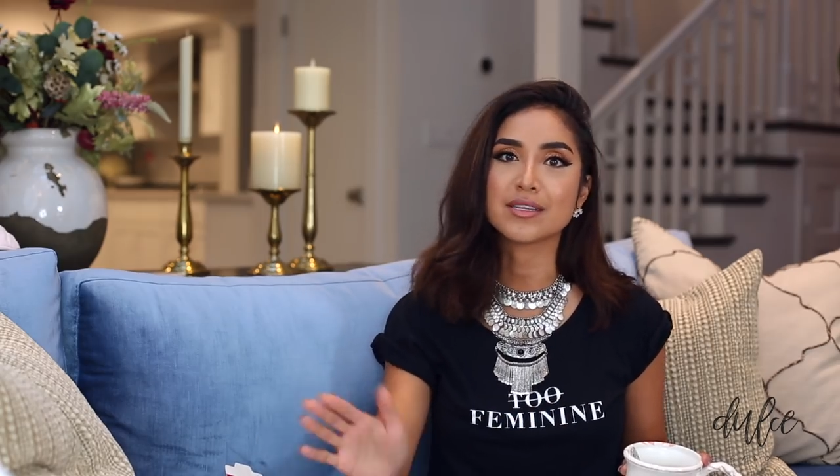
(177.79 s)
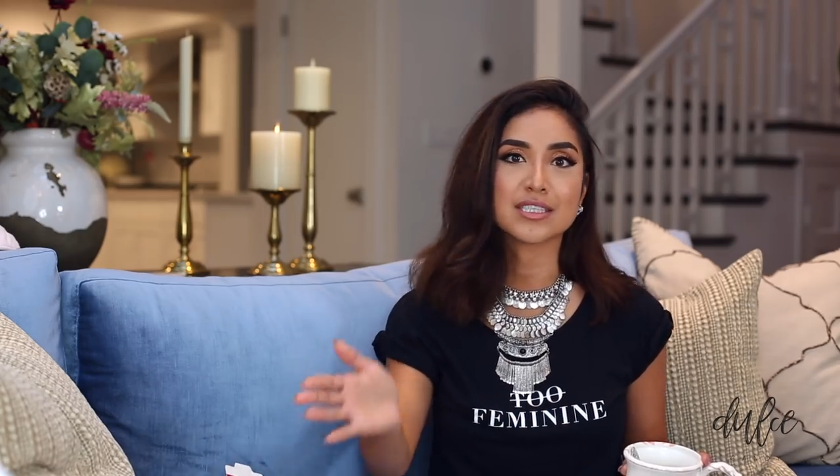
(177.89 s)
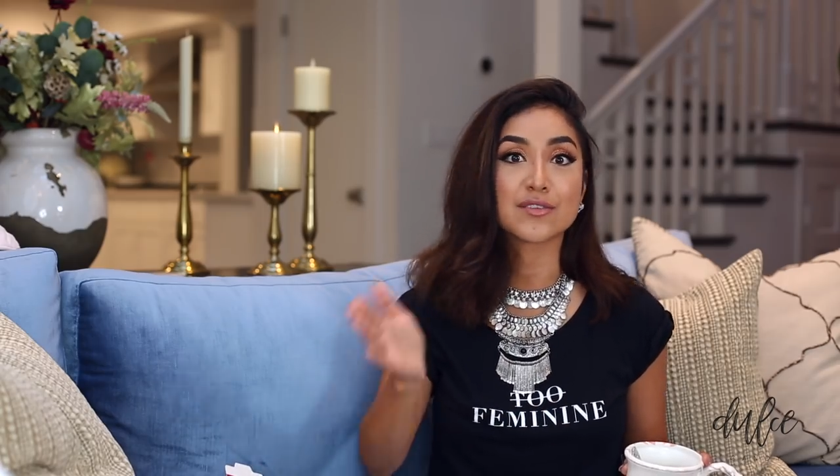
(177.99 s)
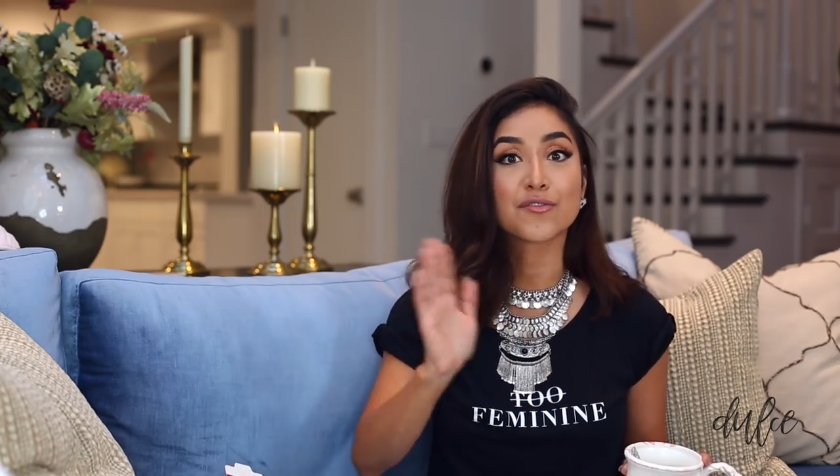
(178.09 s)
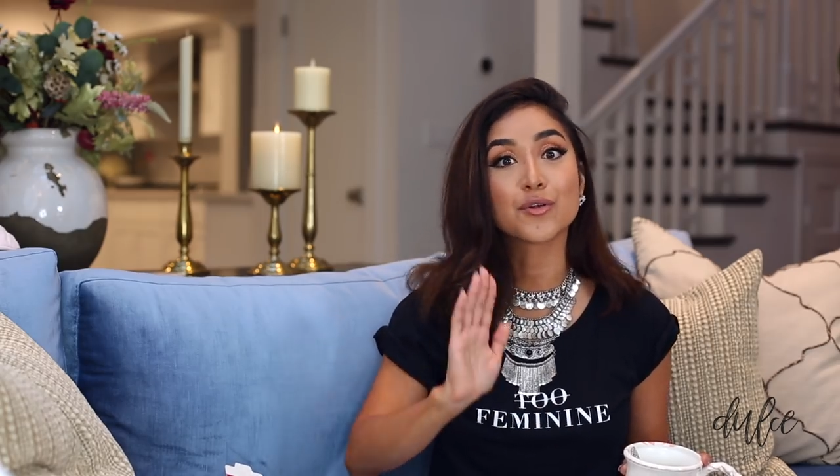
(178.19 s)

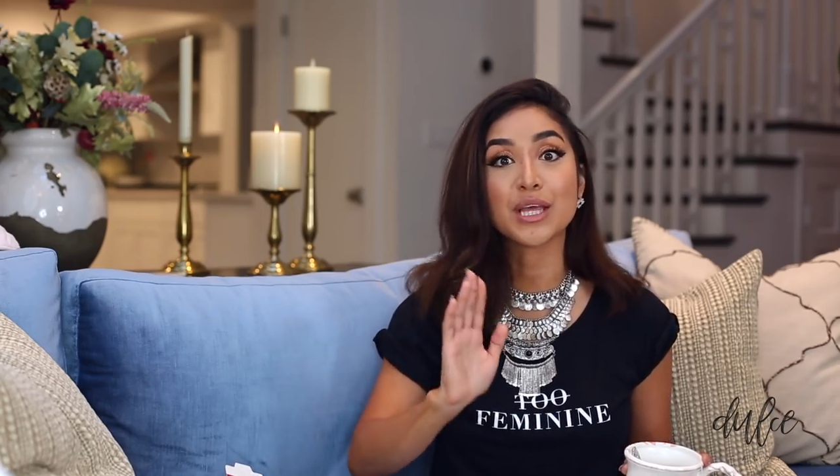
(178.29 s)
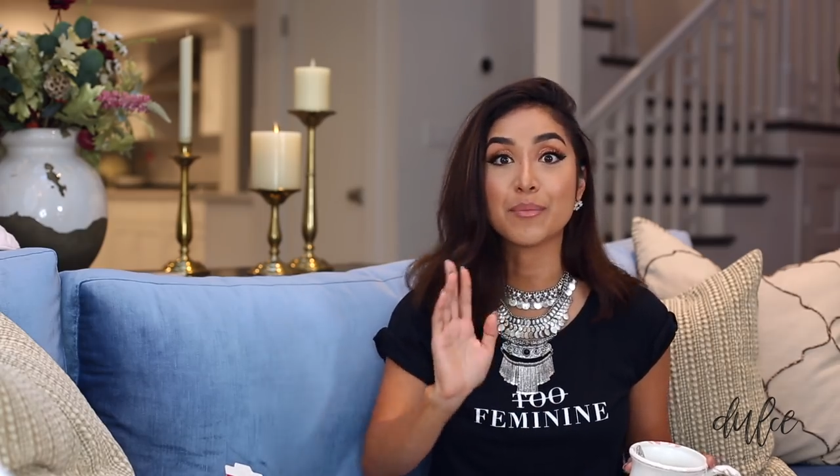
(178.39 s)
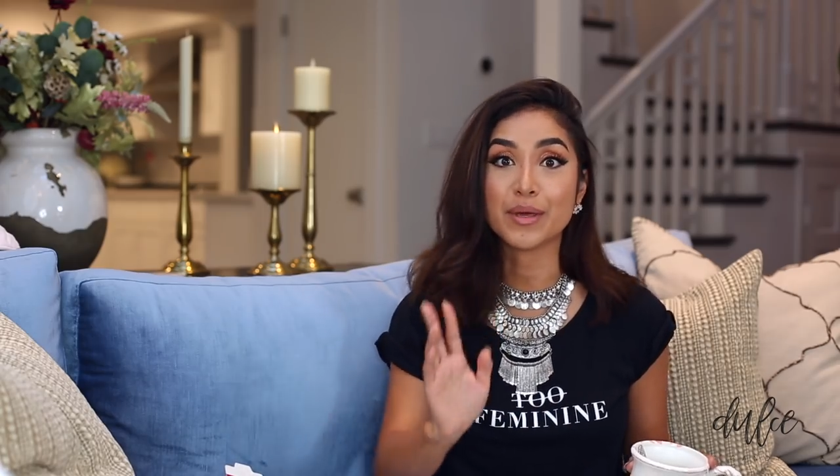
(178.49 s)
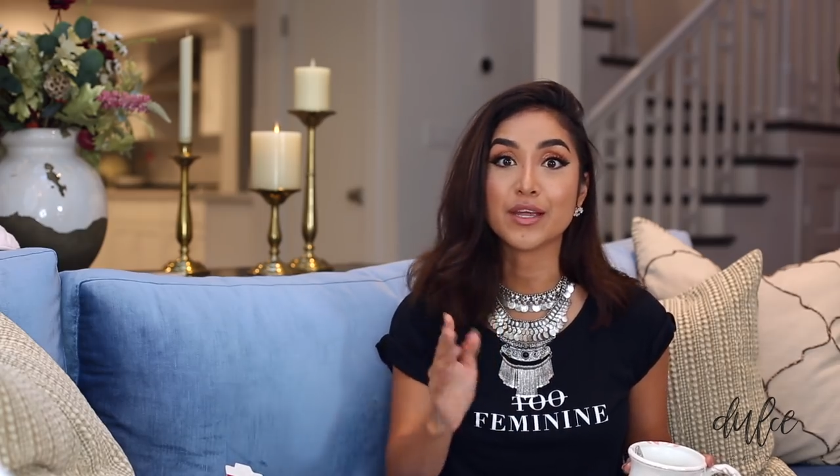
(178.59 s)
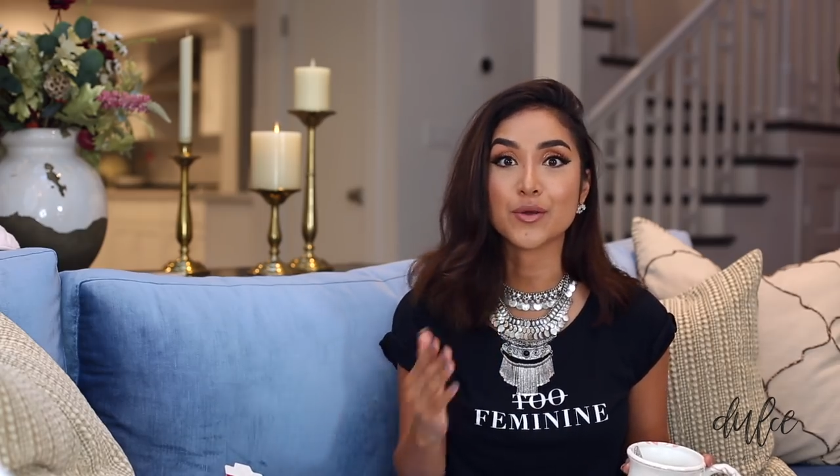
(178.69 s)
just fully
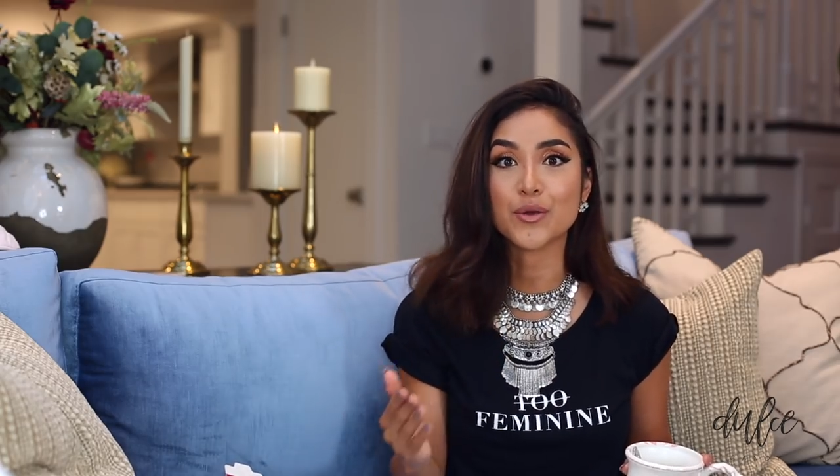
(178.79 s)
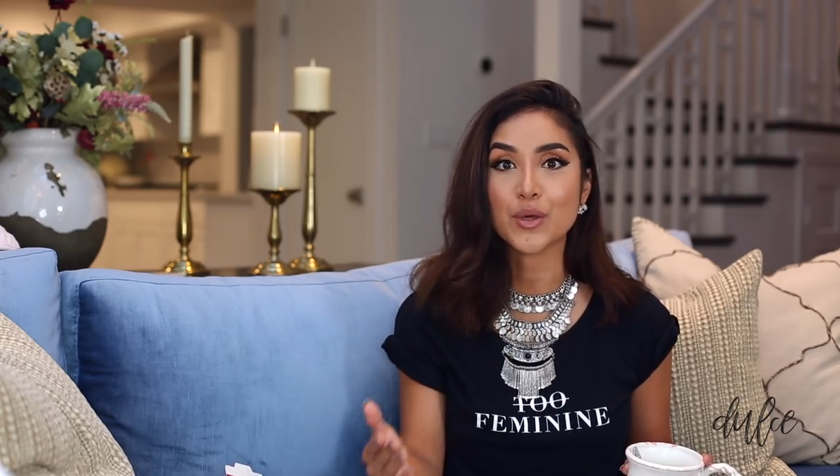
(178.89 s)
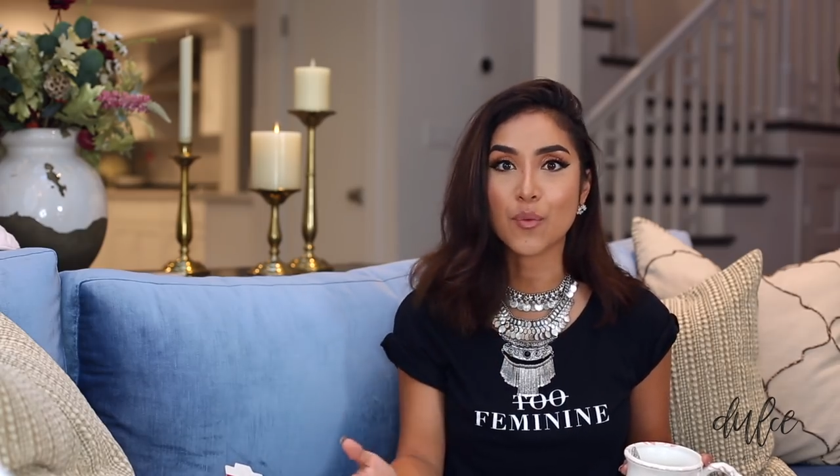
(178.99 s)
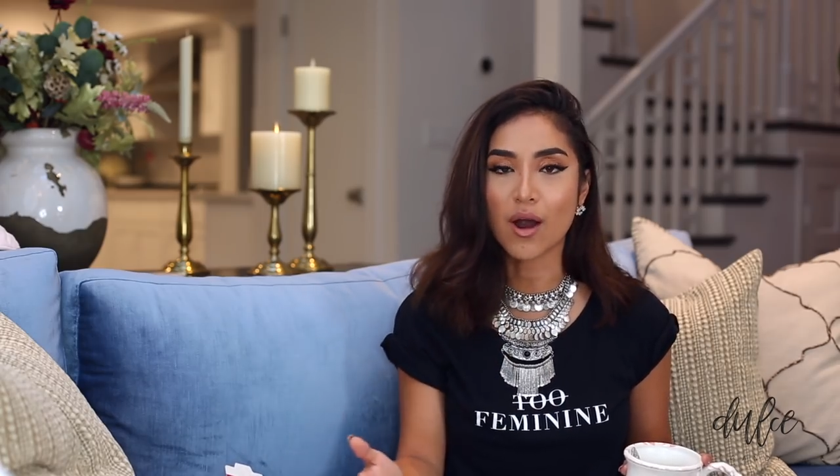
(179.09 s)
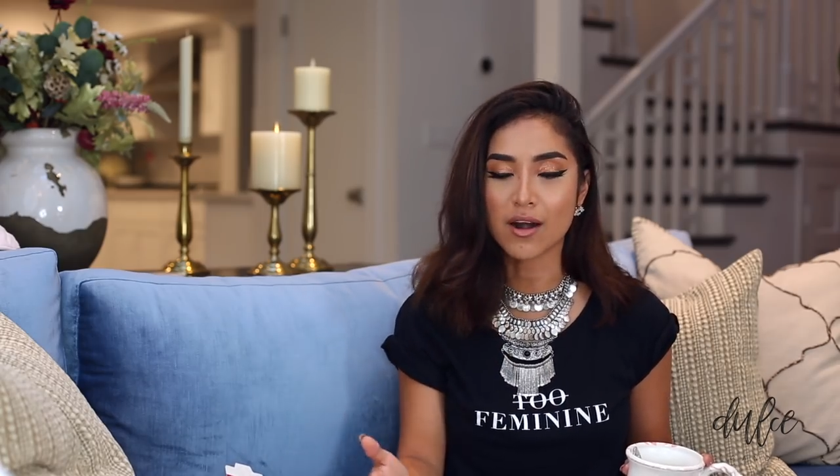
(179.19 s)
being who
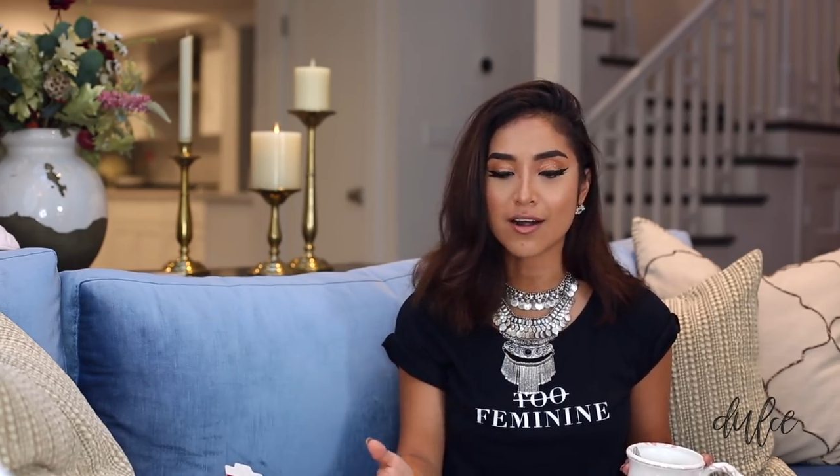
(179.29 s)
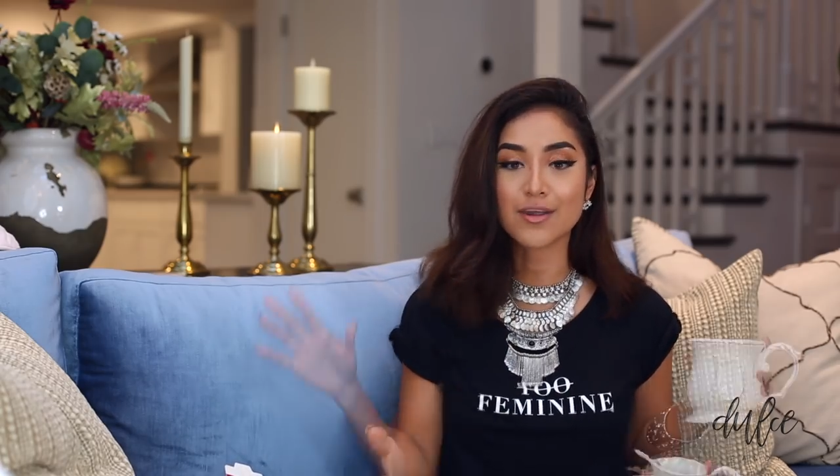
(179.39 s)
you are.